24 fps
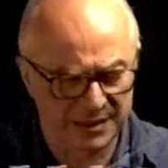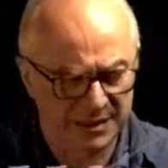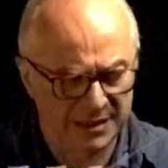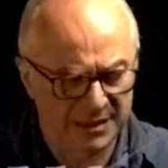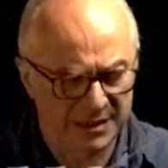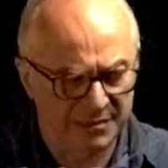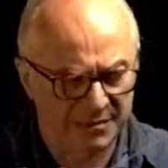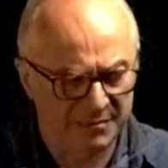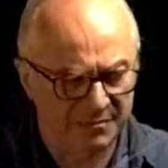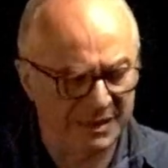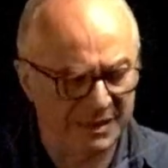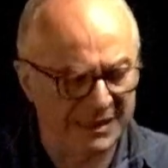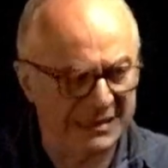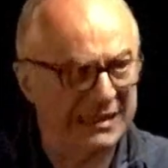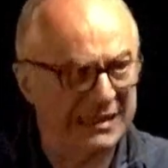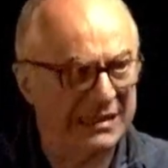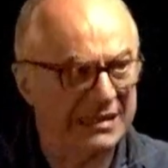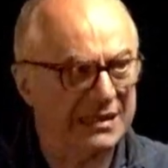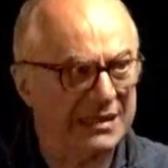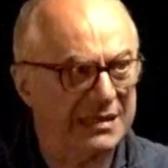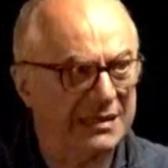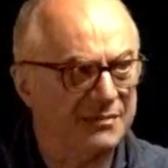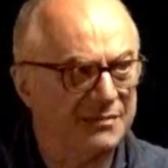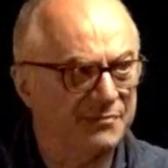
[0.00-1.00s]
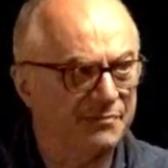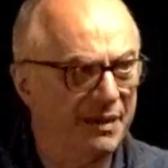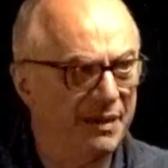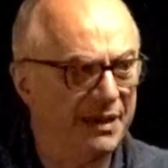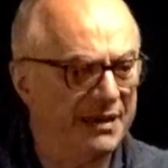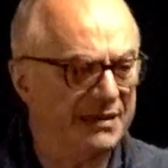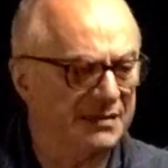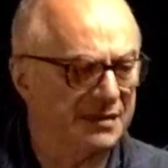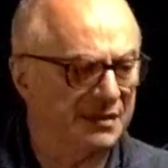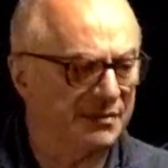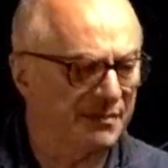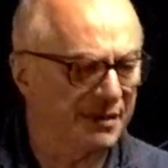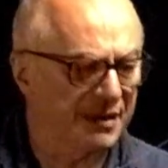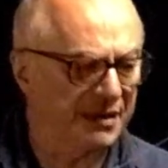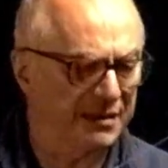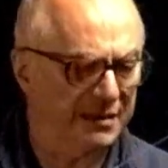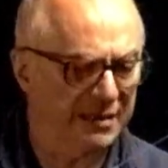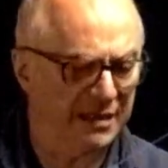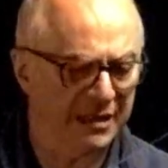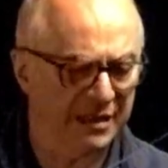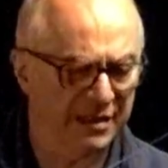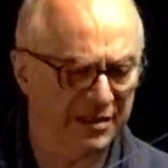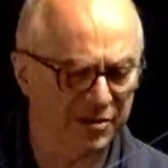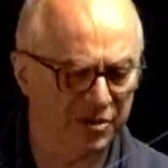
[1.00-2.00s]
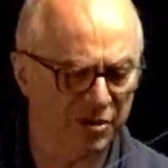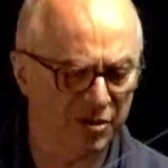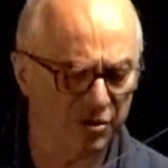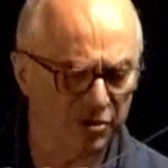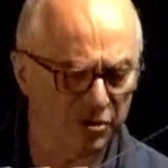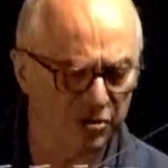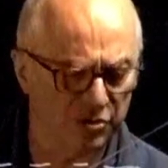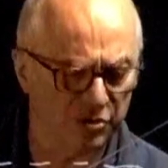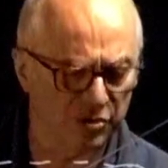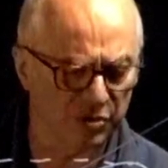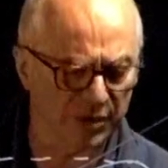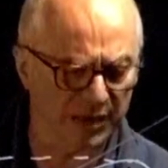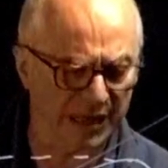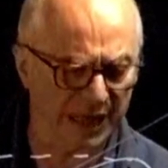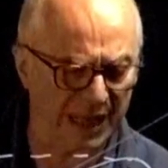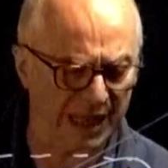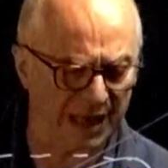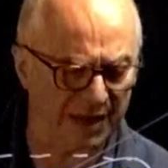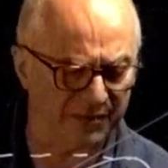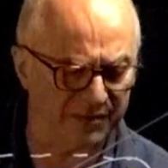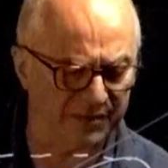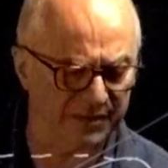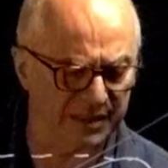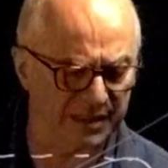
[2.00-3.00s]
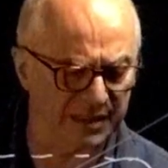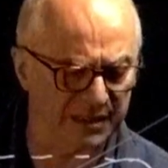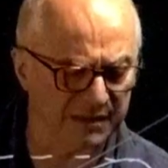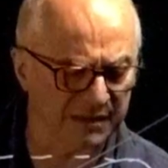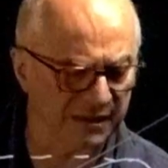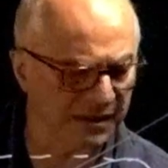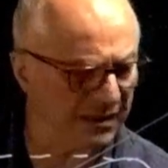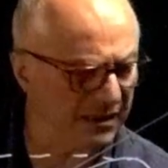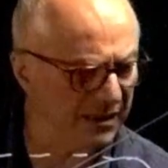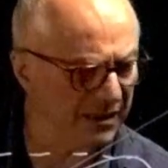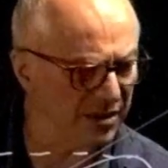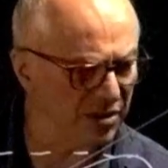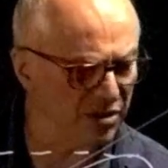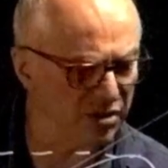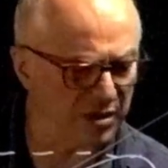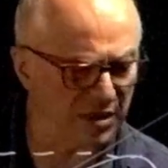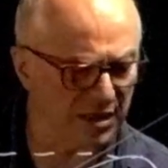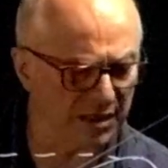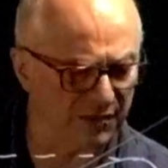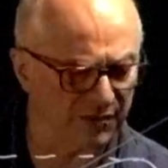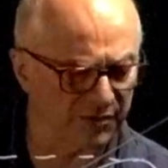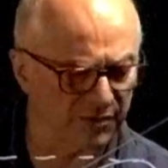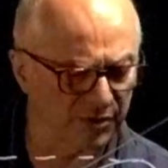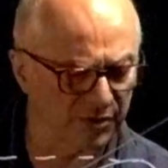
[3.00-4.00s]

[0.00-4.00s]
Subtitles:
but the specimen is going to have this initial void